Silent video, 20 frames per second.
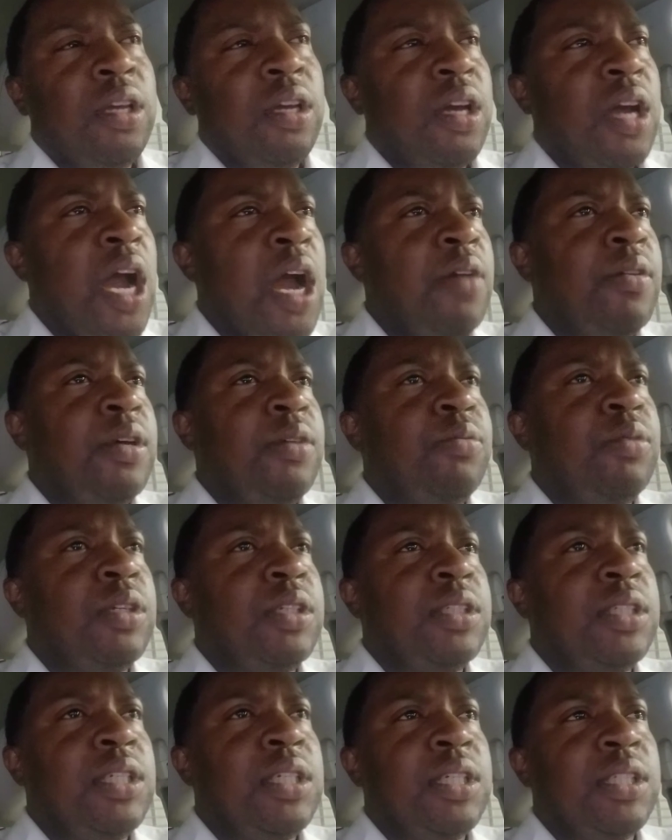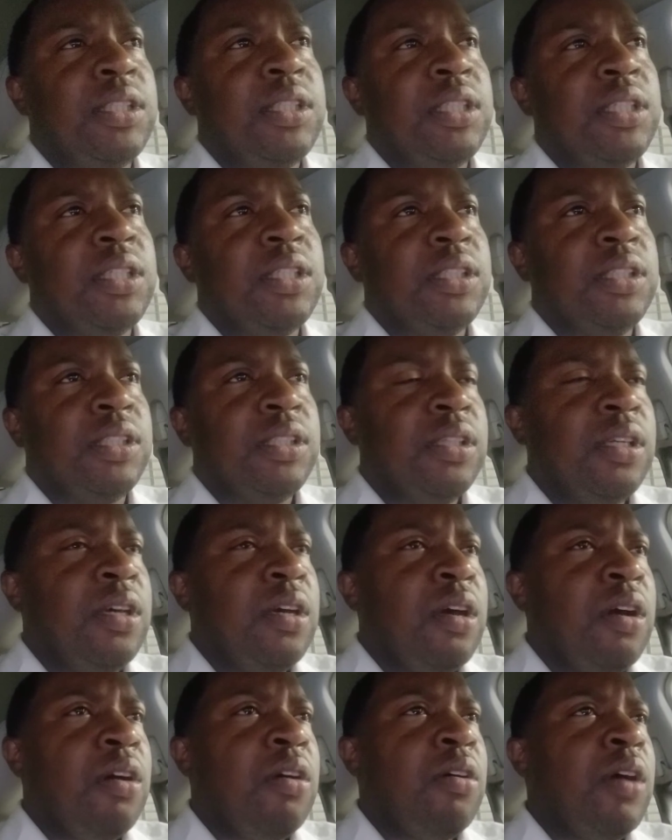Kyrie would have did this.
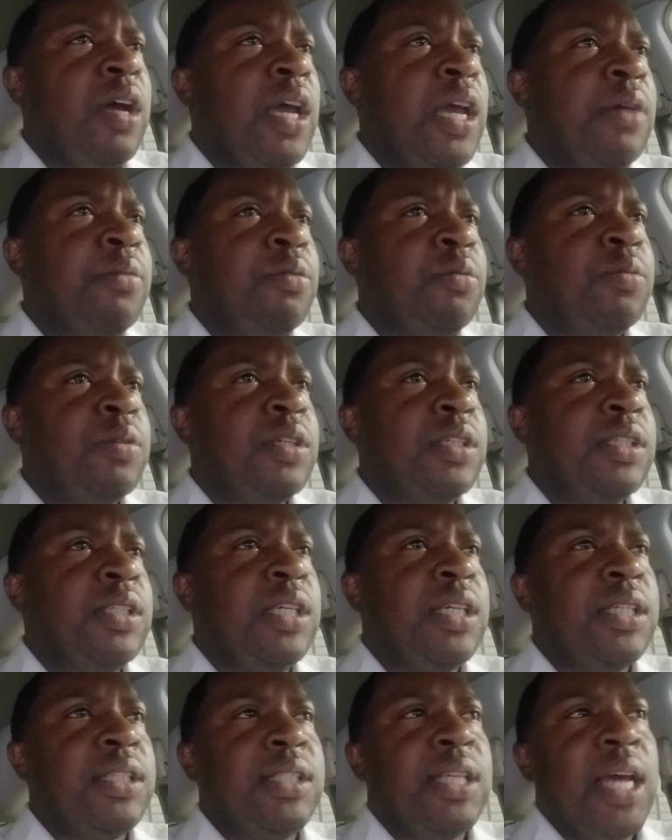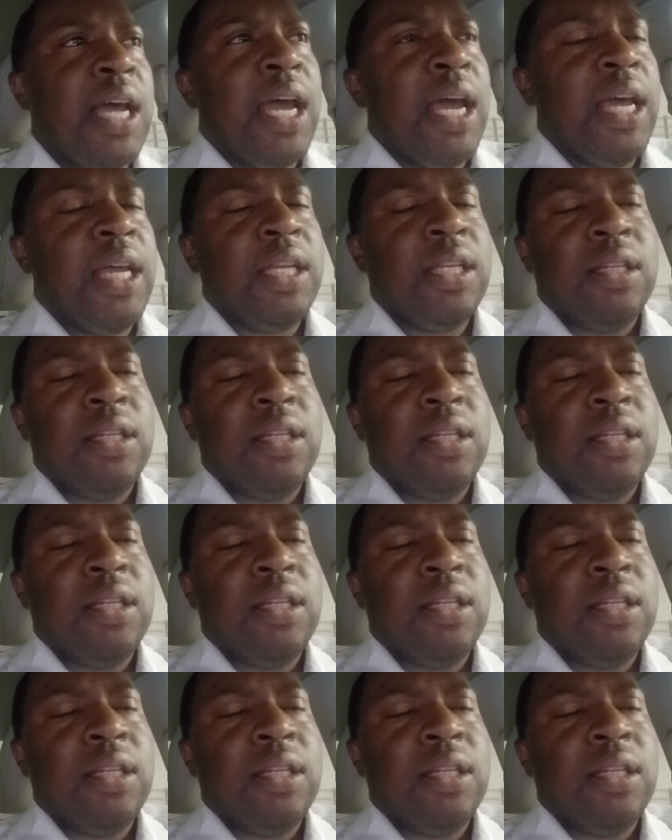Oh, Hayward would have did that.